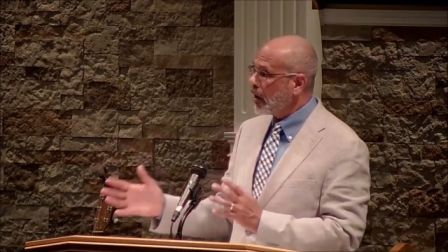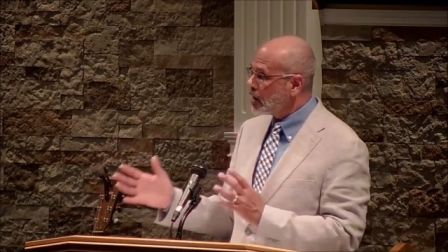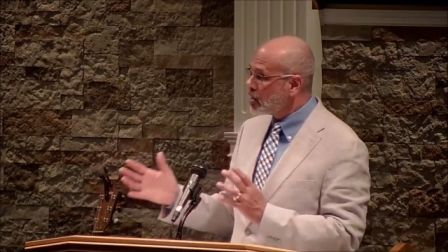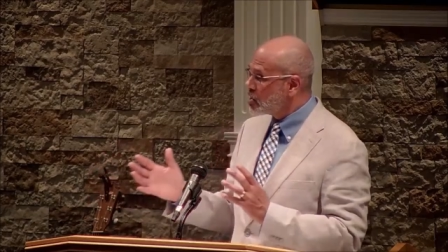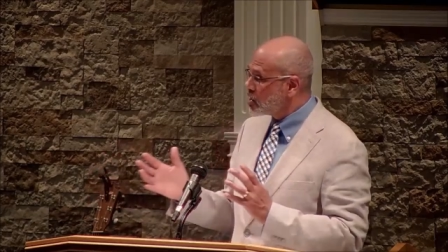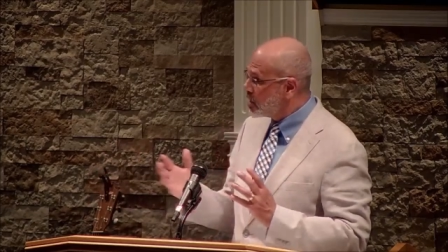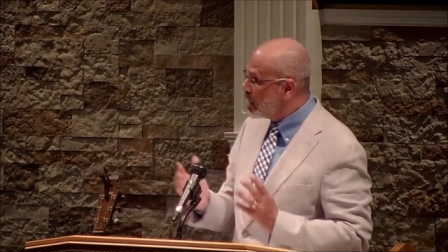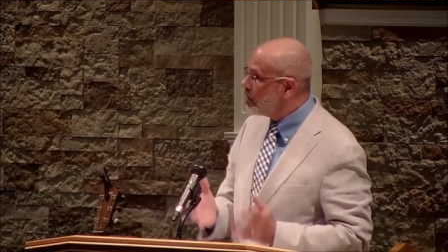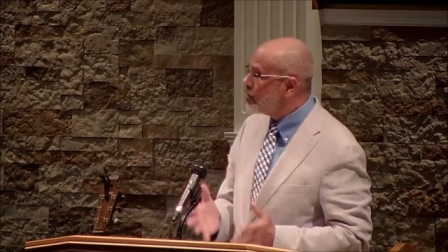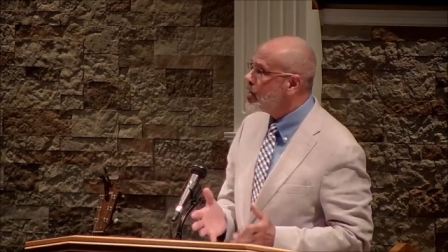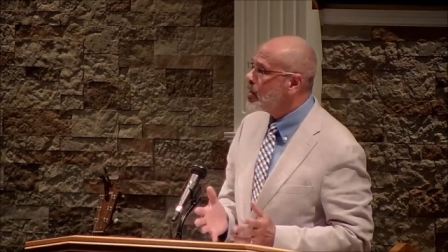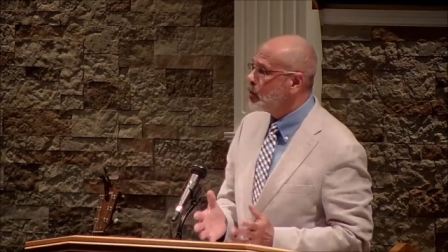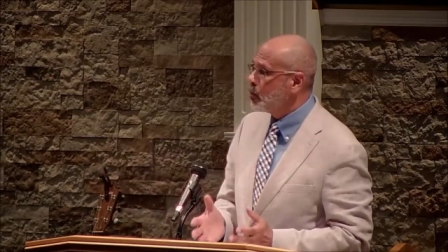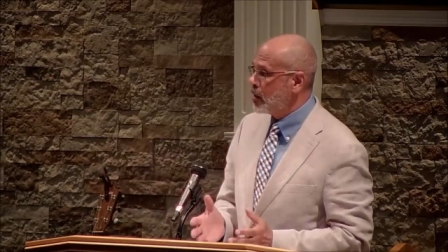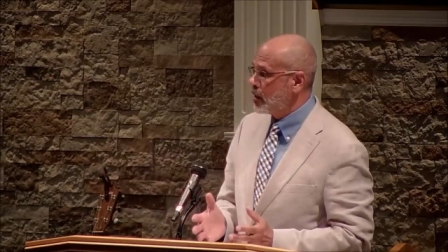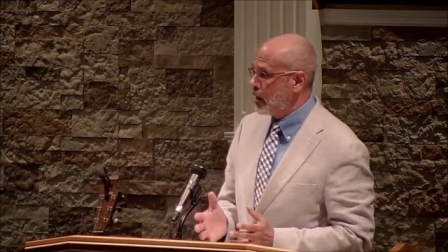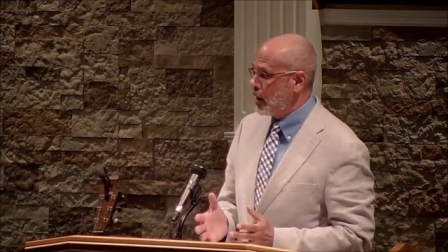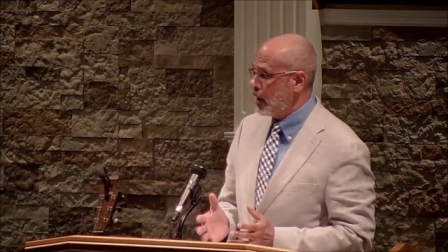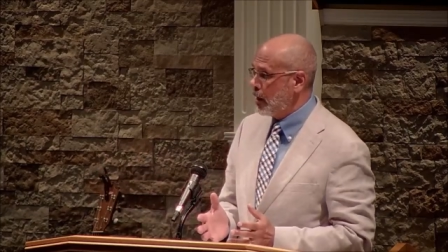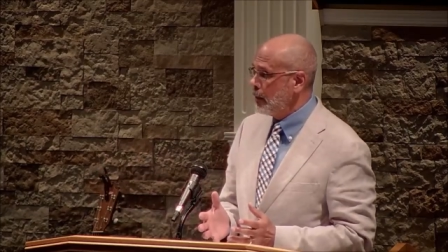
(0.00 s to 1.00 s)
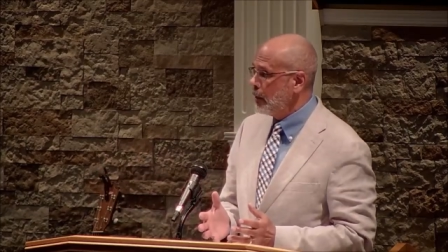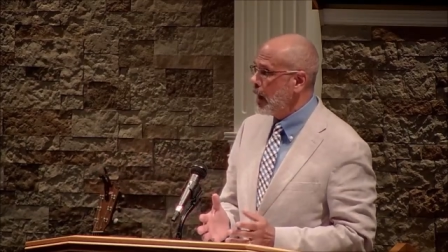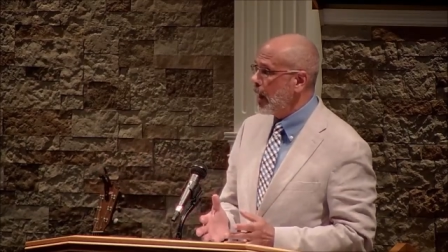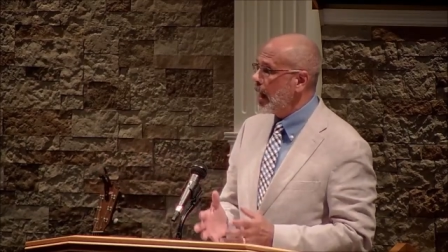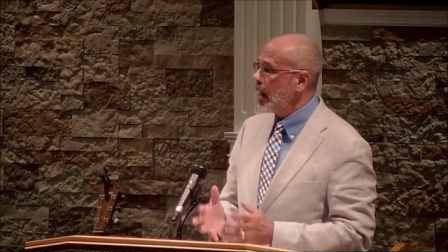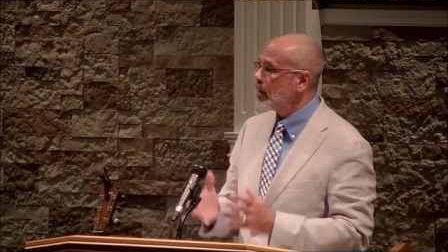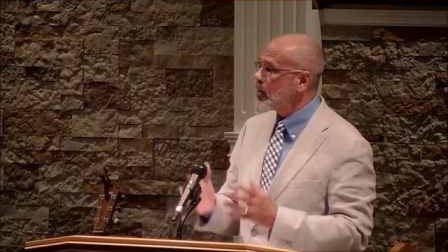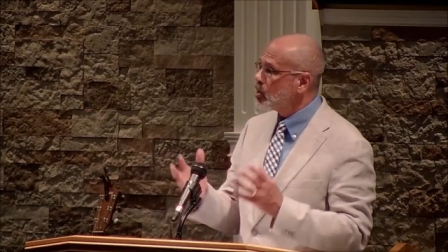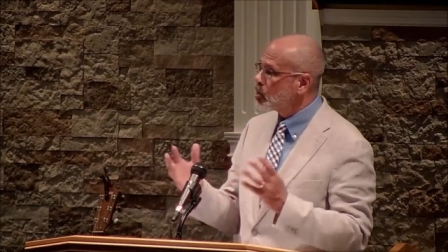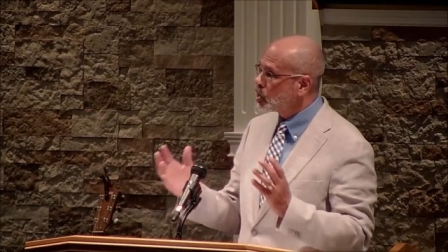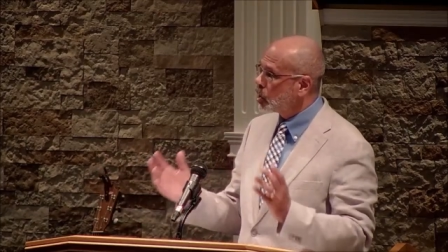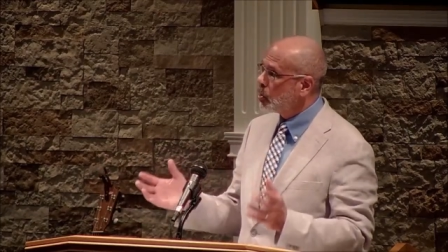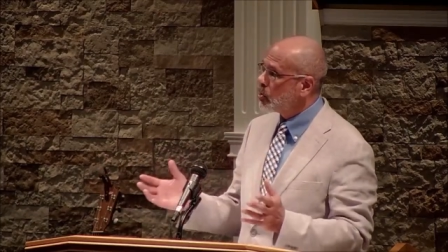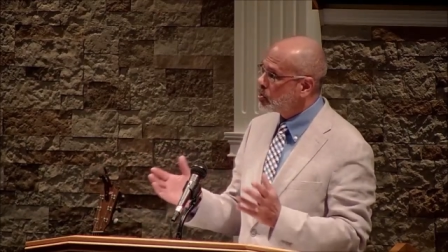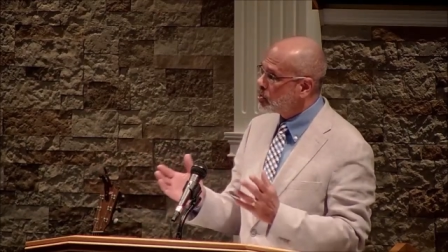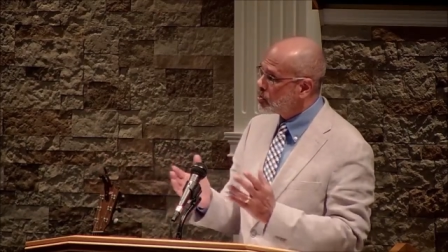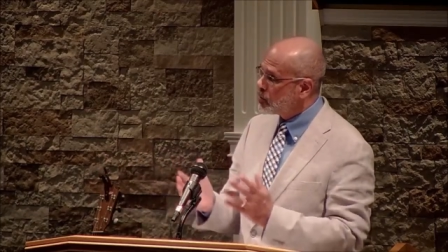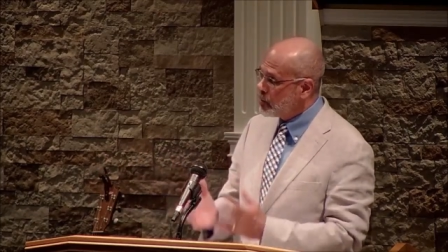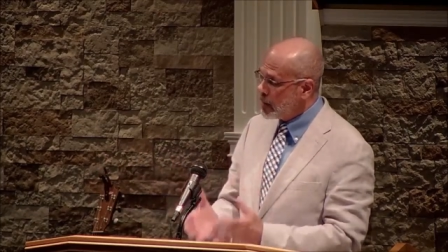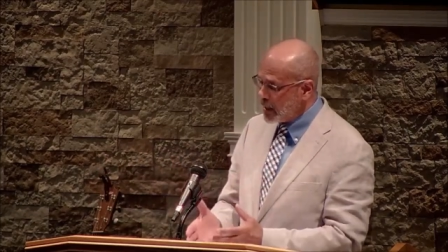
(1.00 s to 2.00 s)
is living with him and the
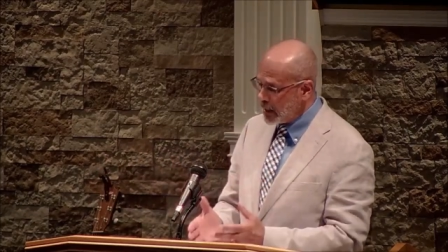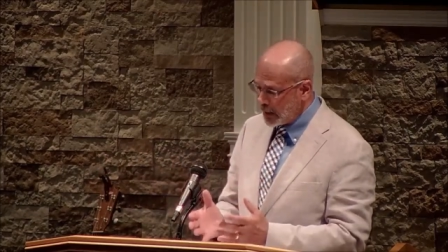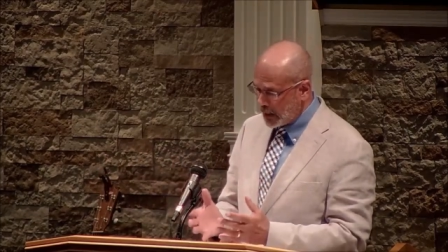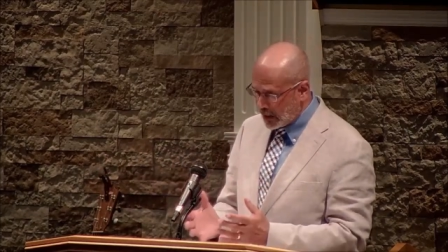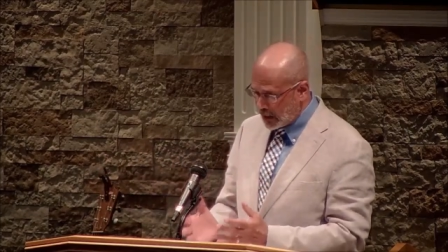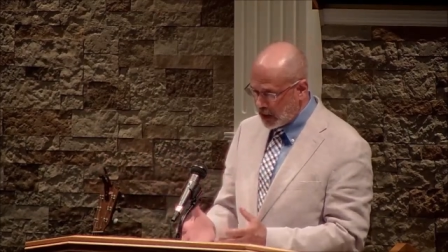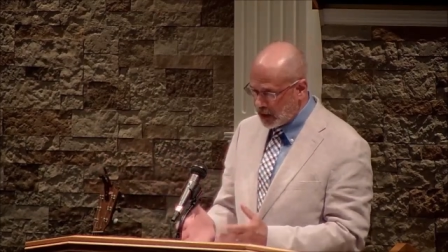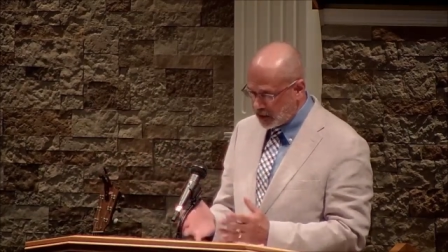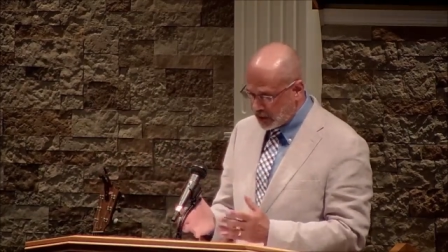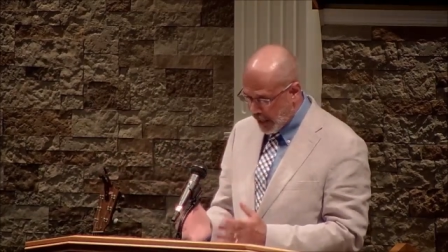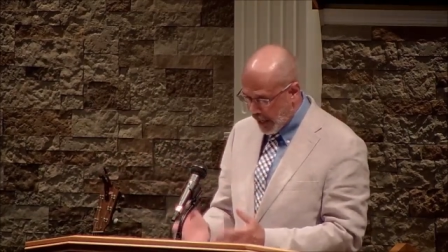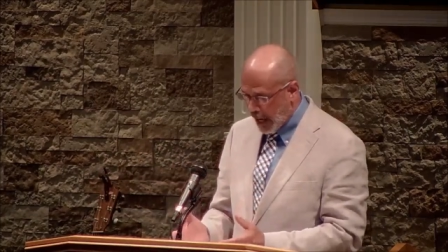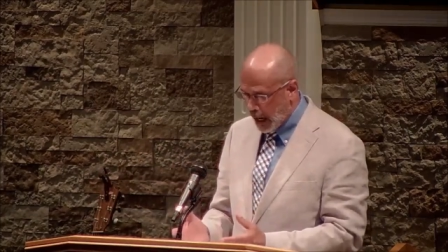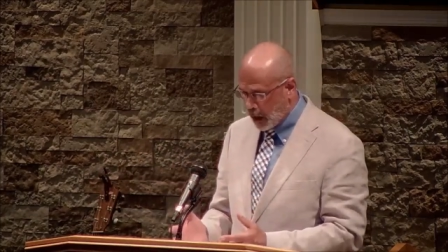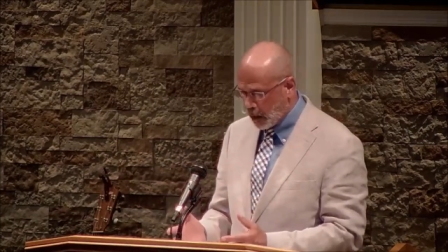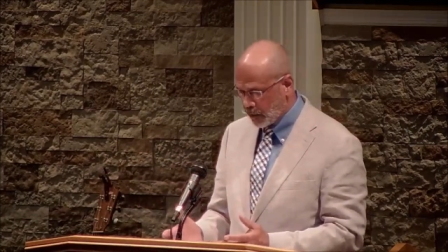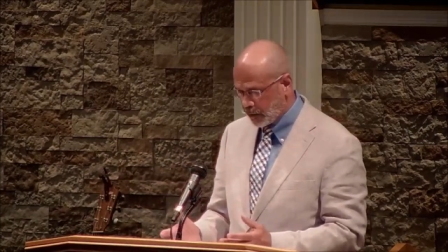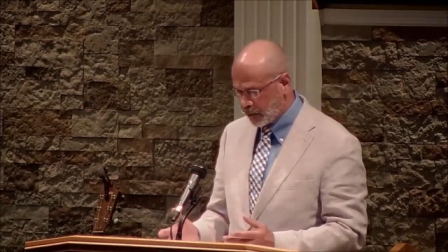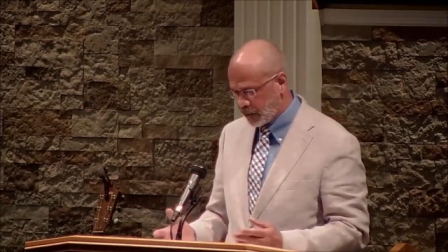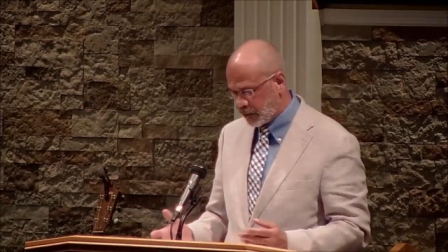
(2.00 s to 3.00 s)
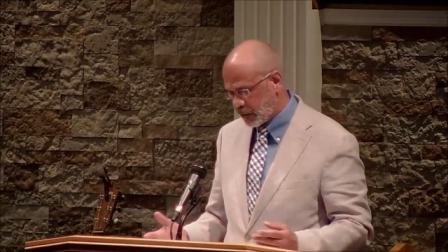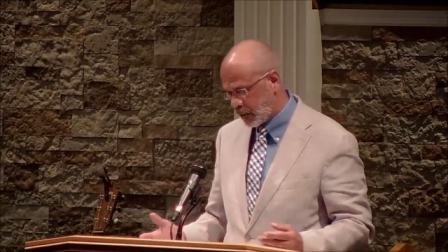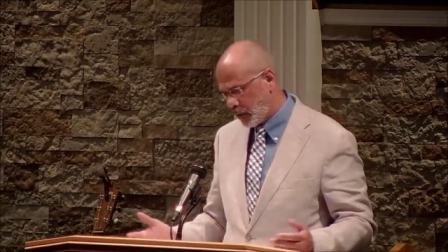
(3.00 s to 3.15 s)
church is meeting in his house.